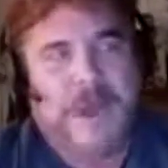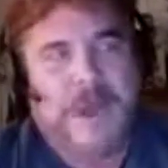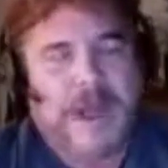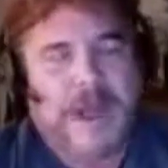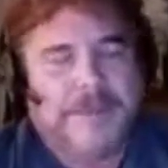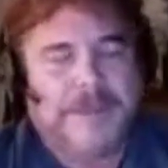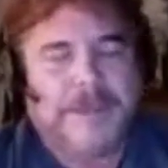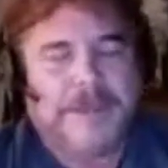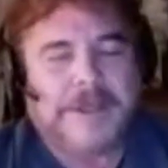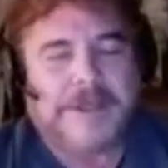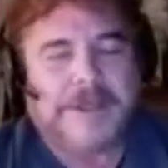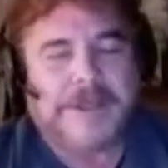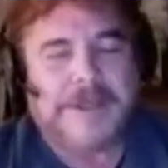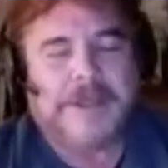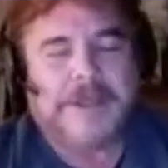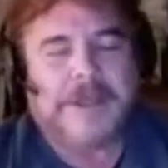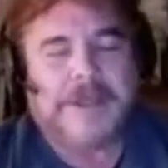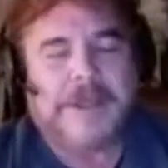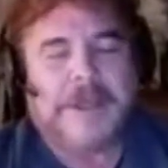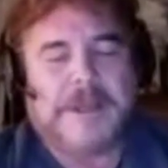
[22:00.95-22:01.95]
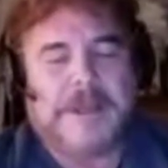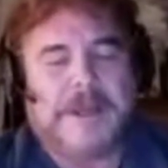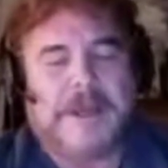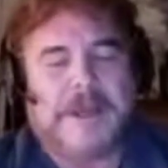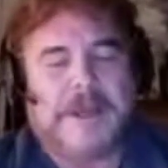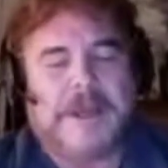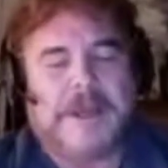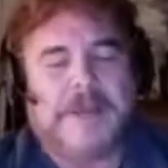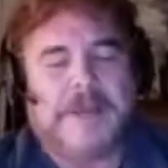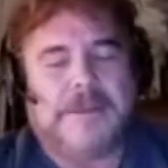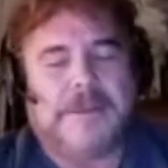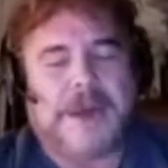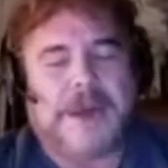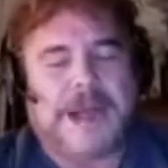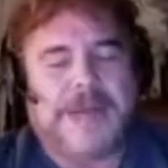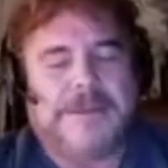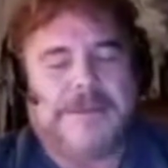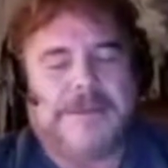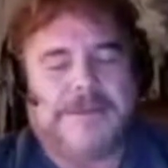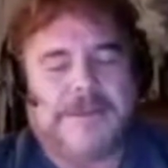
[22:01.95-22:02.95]
Muhammad
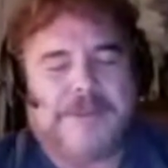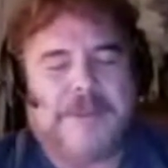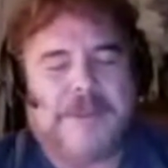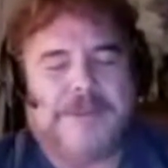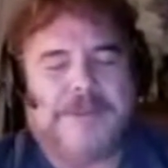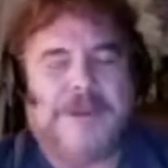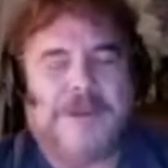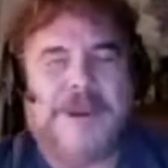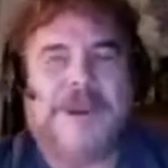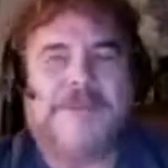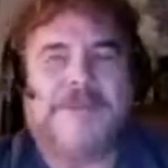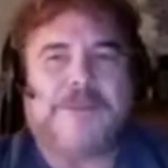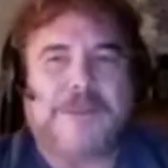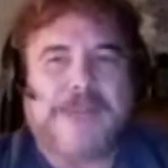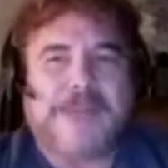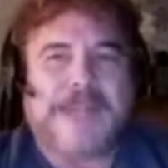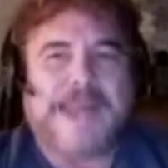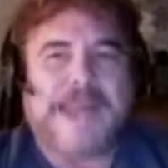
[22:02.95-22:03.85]
supposedly went off to a